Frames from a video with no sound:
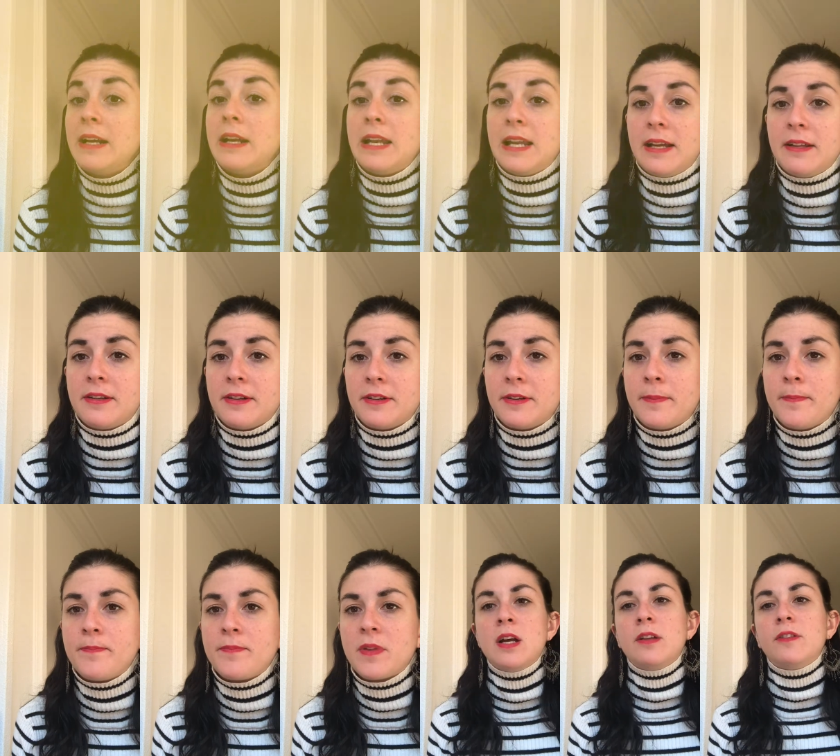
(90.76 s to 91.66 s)
later.
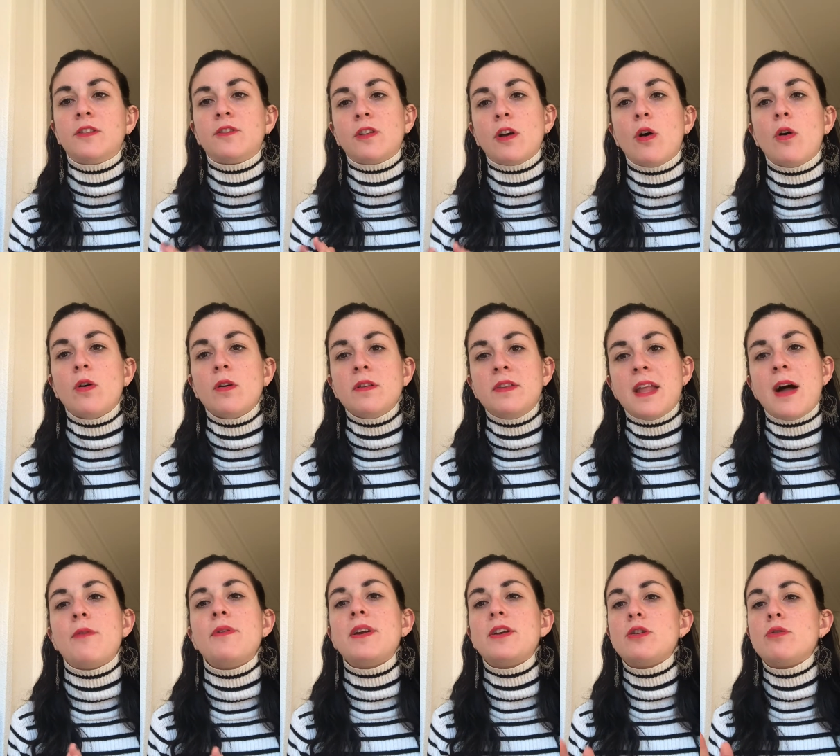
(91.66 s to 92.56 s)
So
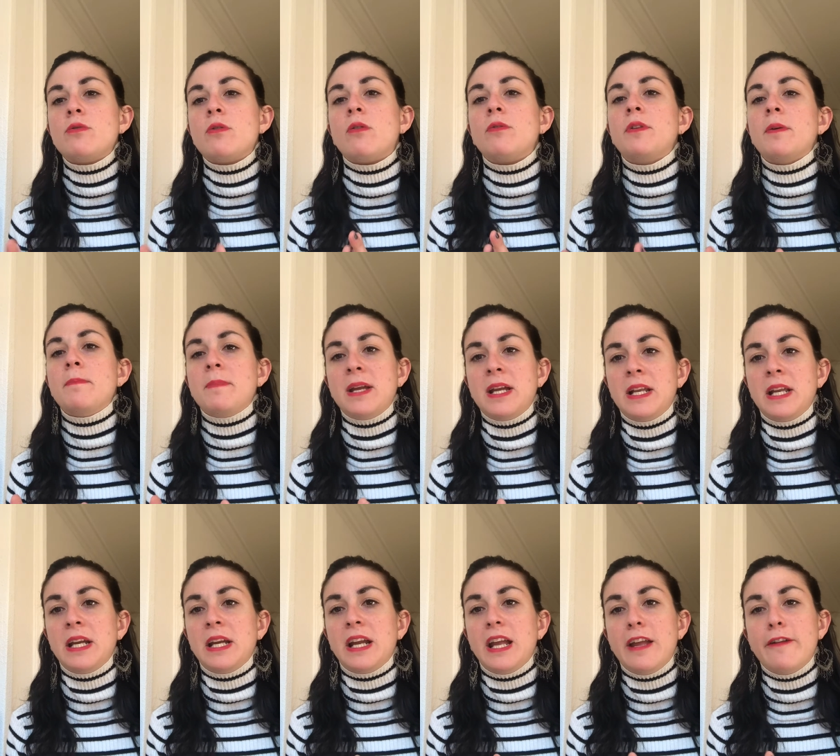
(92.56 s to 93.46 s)
now that you know the
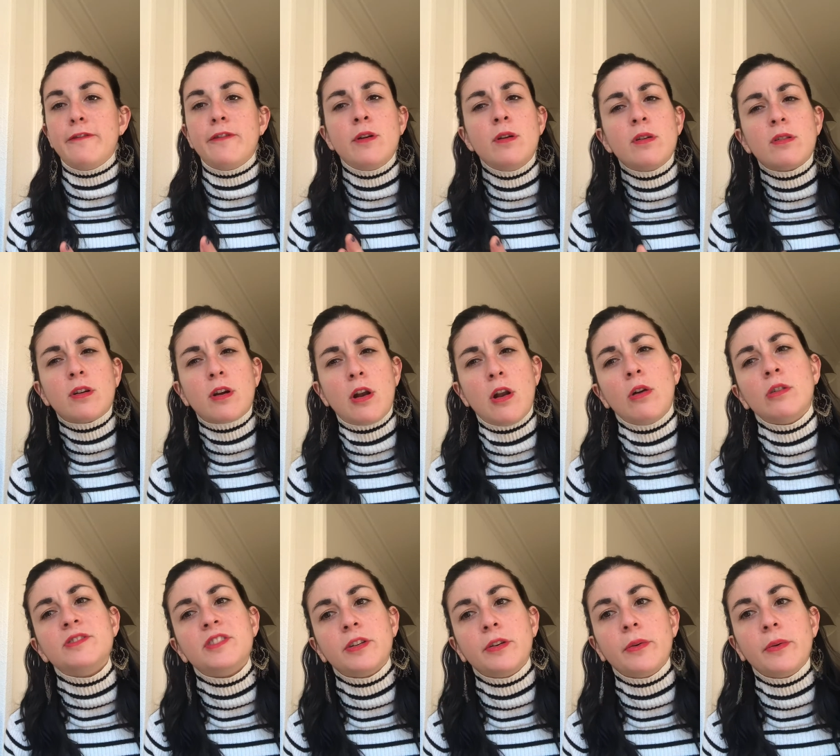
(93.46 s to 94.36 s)
meaning, if you look
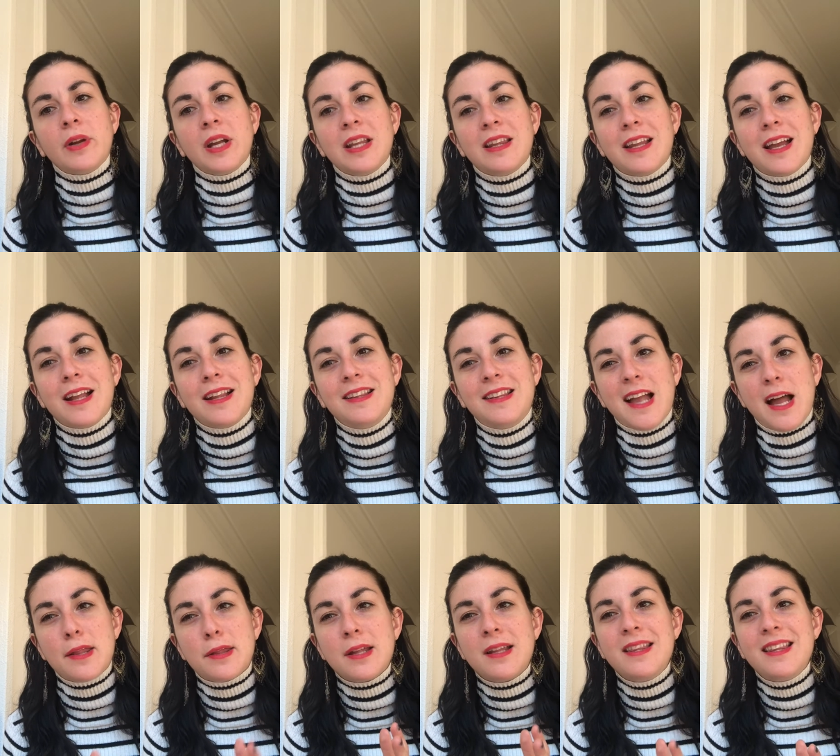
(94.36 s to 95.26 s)
closer at it,
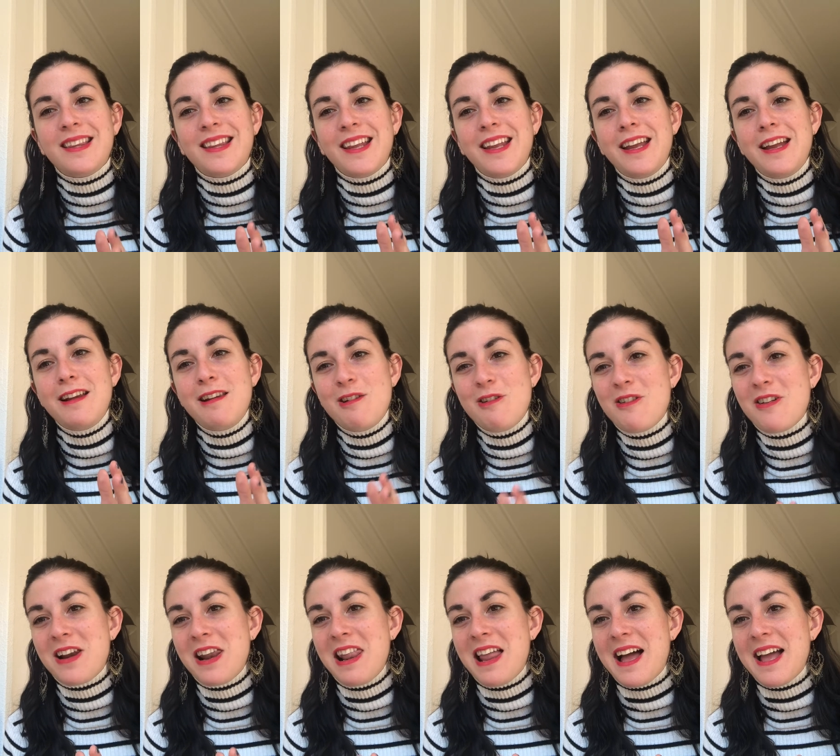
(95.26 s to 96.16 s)
doesn't it
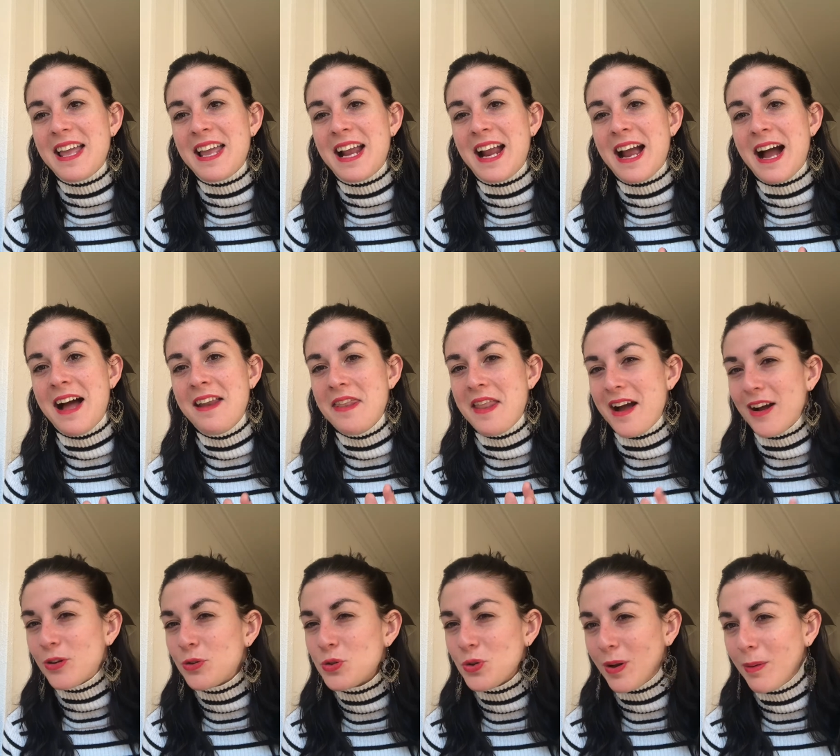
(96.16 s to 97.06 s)
look like an
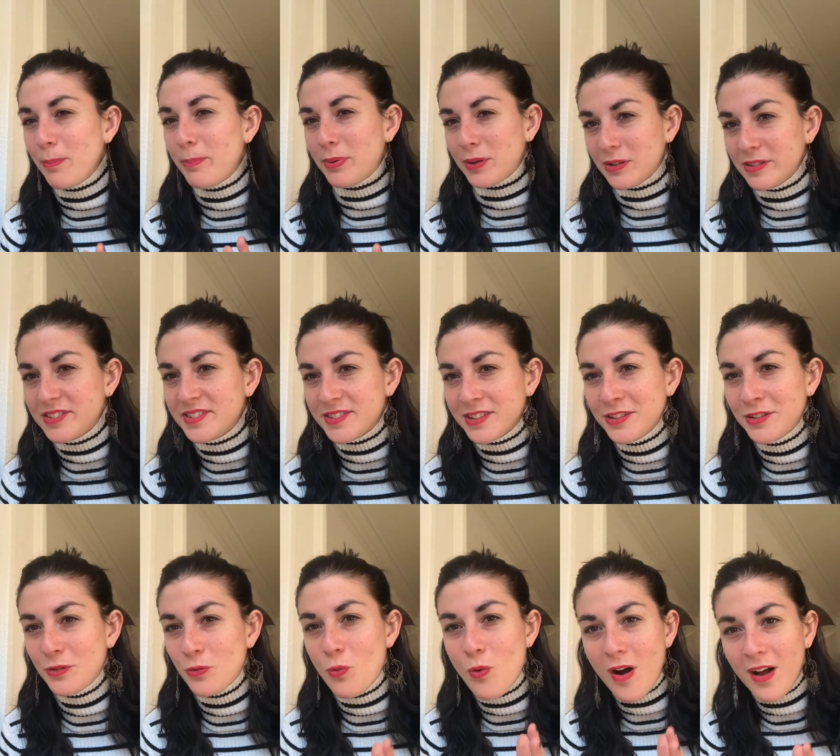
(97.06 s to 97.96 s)
actual
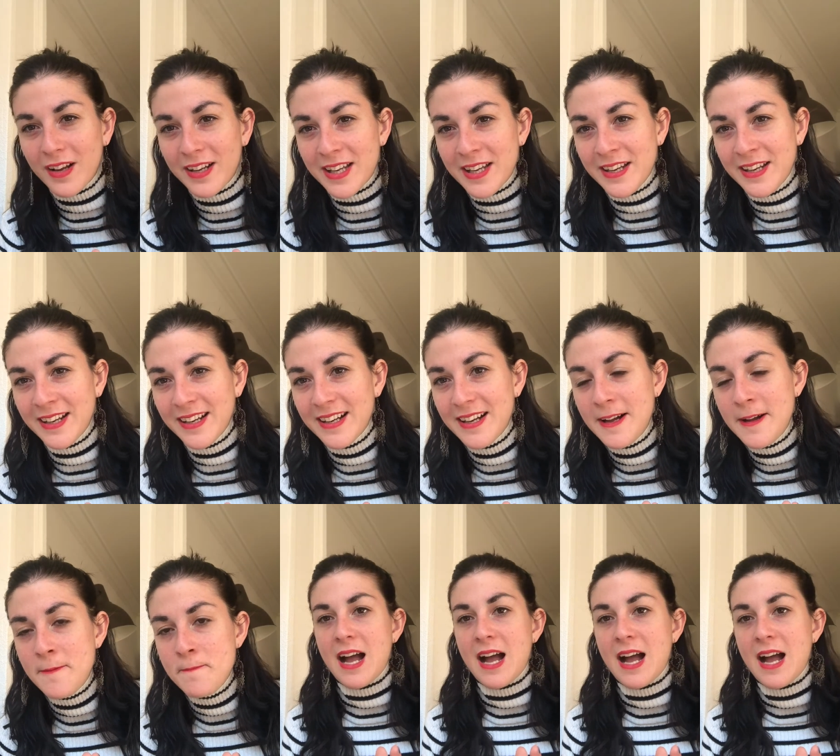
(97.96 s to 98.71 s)
person walking?